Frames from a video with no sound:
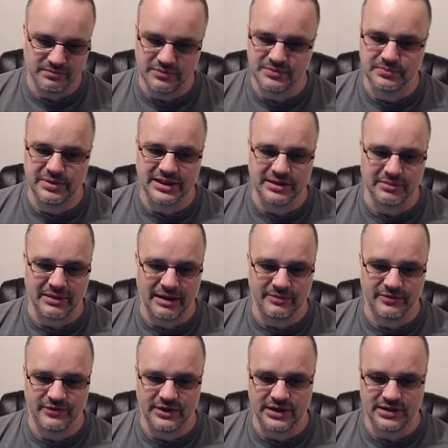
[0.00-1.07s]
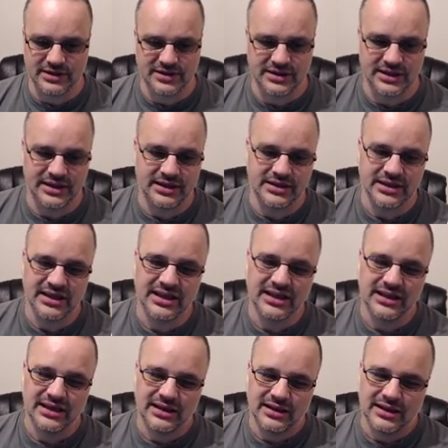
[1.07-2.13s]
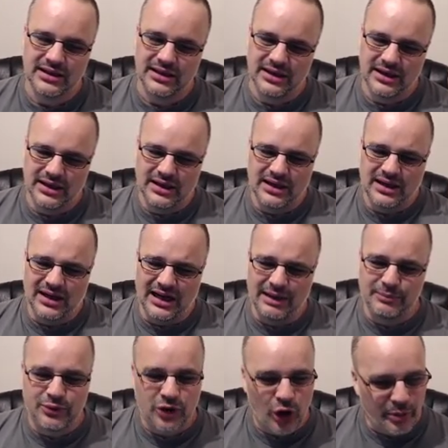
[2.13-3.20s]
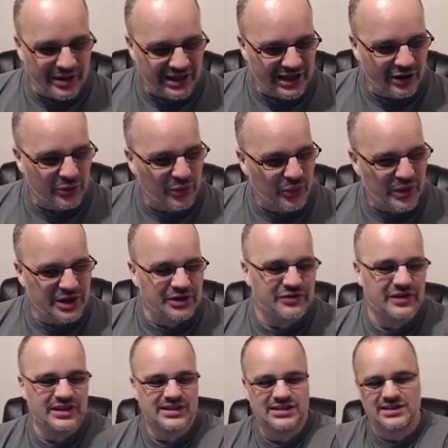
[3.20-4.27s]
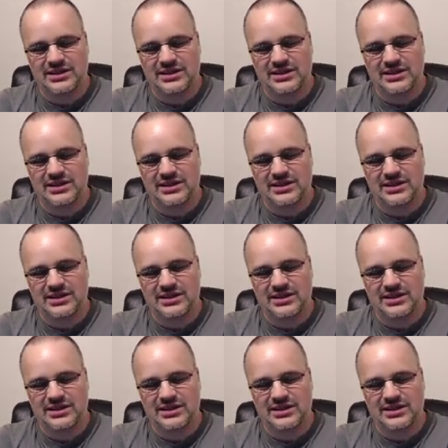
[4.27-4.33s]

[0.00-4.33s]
Pick the map seed. I'm probably going to get rid of this